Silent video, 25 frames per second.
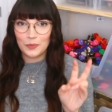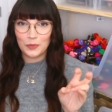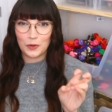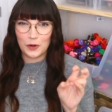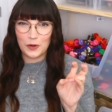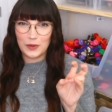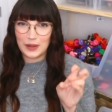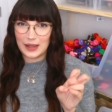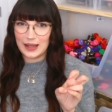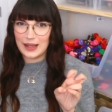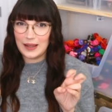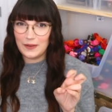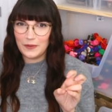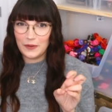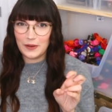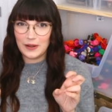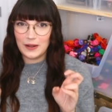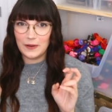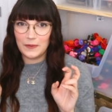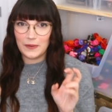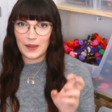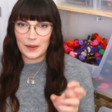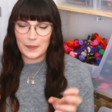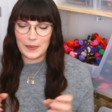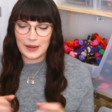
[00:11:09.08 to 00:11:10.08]
broke
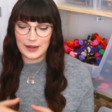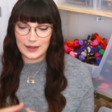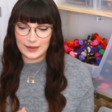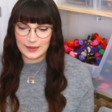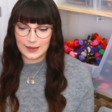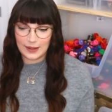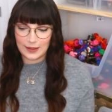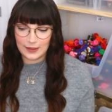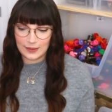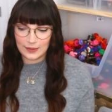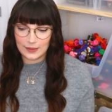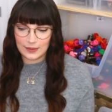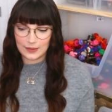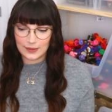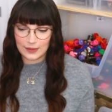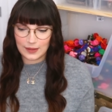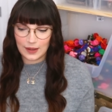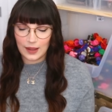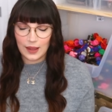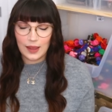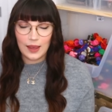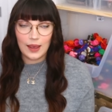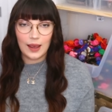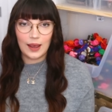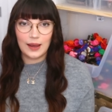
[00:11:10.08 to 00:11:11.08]
even, if that makes
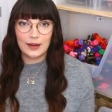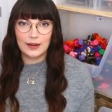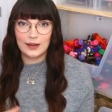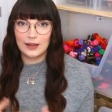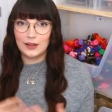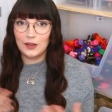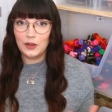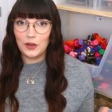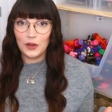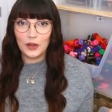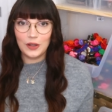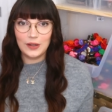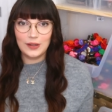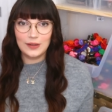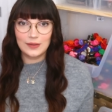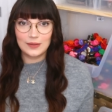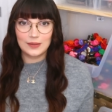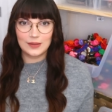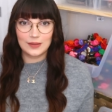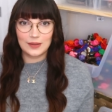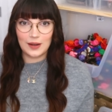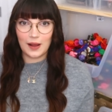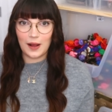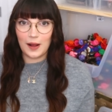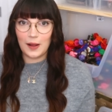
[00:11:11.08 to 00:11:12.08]
sense, and I
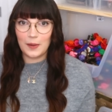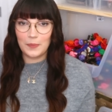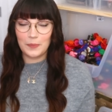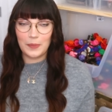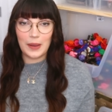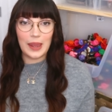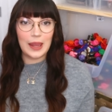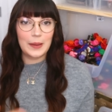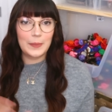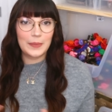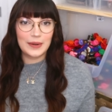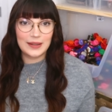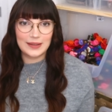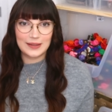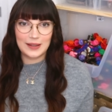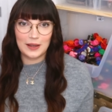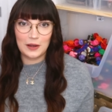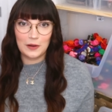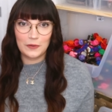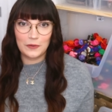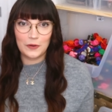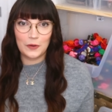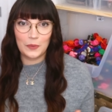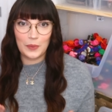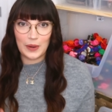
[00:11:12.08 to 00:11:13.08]
could start paying
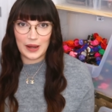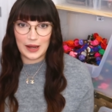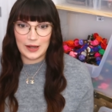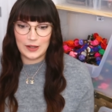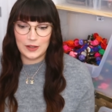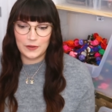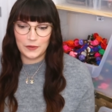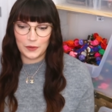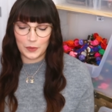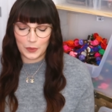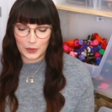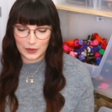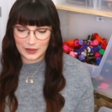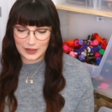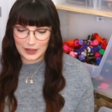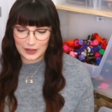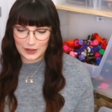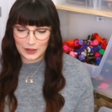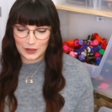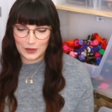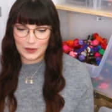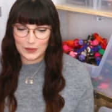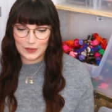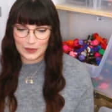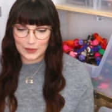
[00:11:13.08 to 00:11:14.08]
myself a wage if I
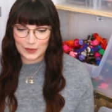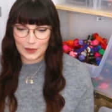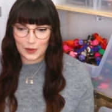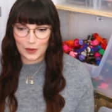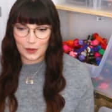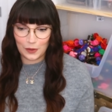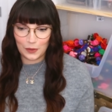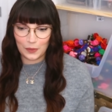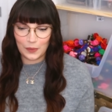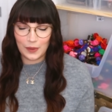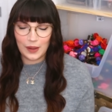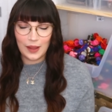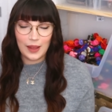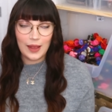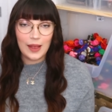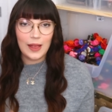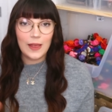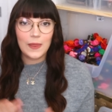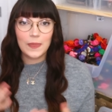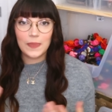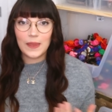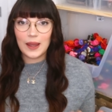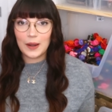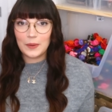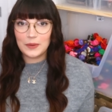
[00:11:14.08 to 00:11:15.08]
wanted to. So
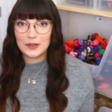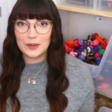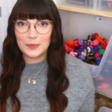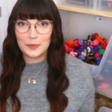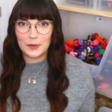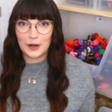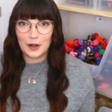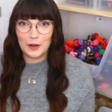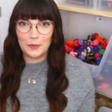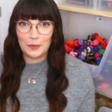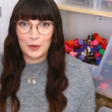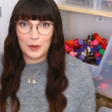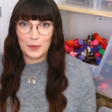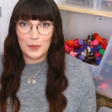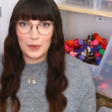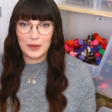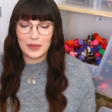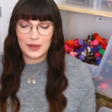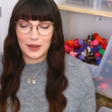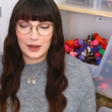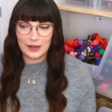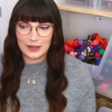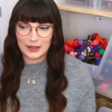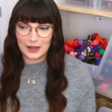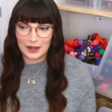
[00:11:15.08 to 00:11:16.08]
that was a proud
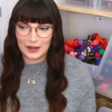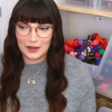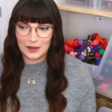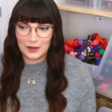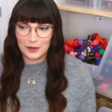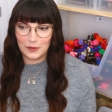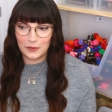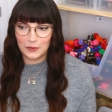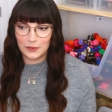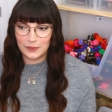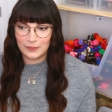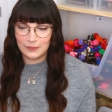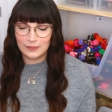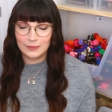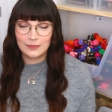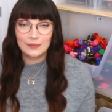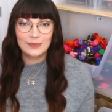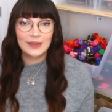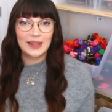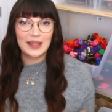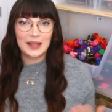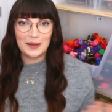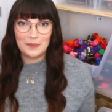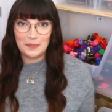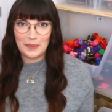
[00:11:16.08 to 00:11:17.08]
moment. I'd kind of
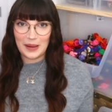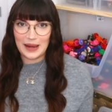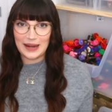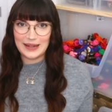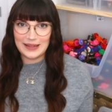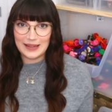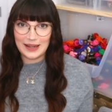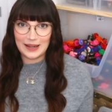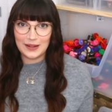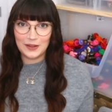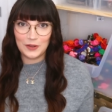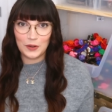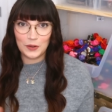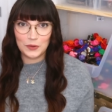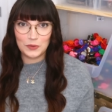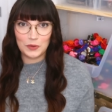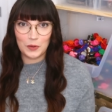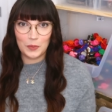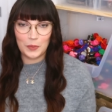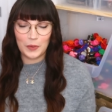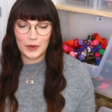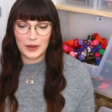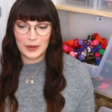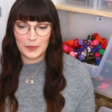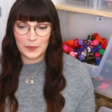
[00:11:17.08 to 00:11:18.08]
made it and got
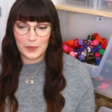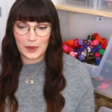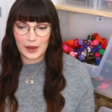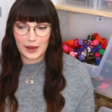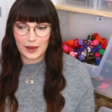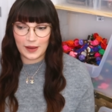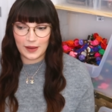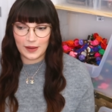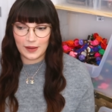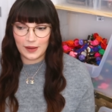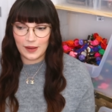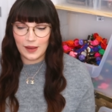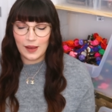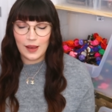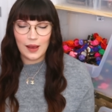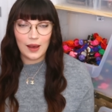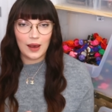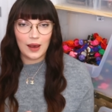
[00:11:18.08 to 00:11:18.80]
to a point where